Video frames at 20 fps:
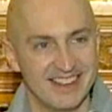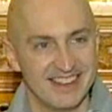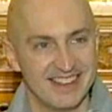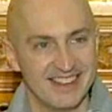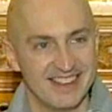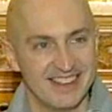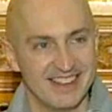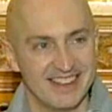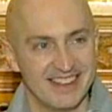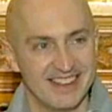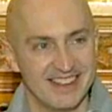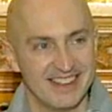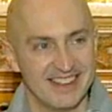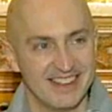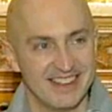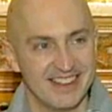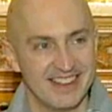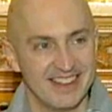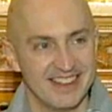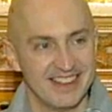
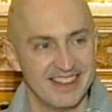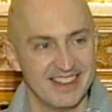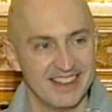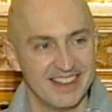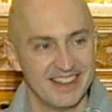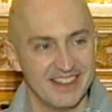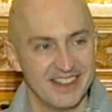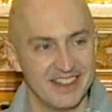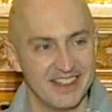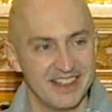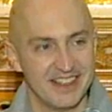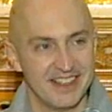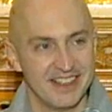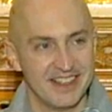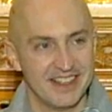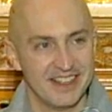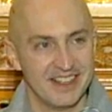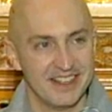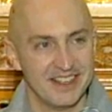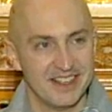
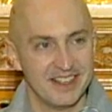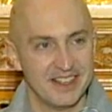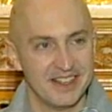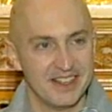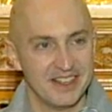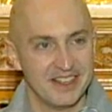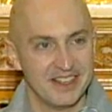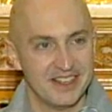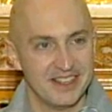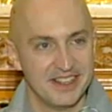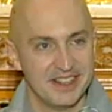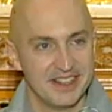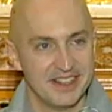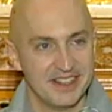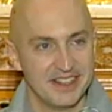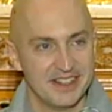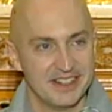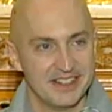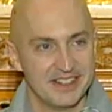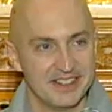
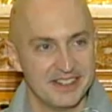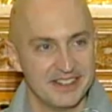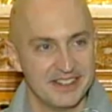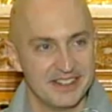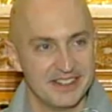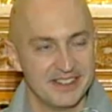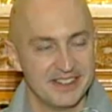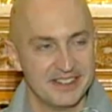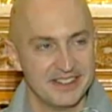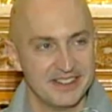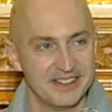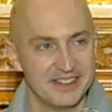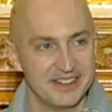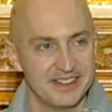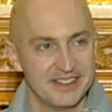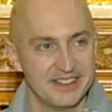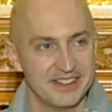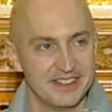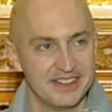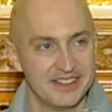
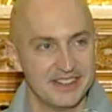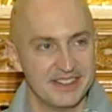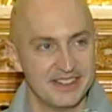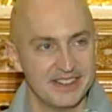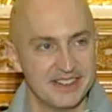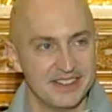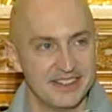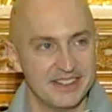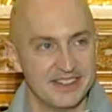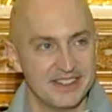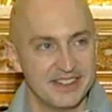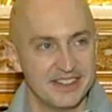Nothing is said.